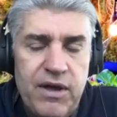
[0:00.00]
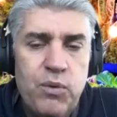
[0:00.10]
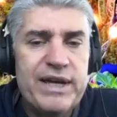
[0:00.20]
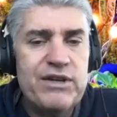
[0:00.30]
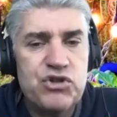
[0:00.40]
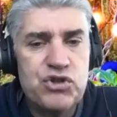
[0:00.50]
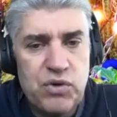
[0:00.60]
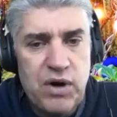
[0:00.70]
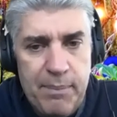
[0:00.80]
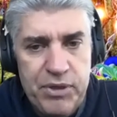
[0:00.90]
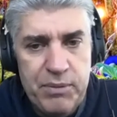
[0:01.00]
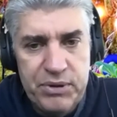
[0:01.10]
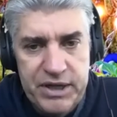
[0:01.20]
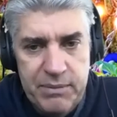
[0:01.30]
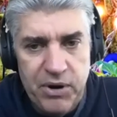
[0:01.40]
We can drop the
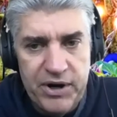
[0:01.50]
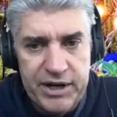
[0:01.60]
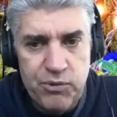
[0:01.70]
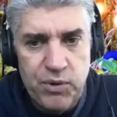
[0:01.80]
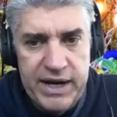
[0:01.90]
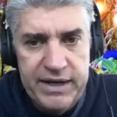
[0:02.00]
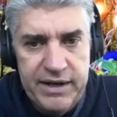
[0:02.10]
plea bargain rate,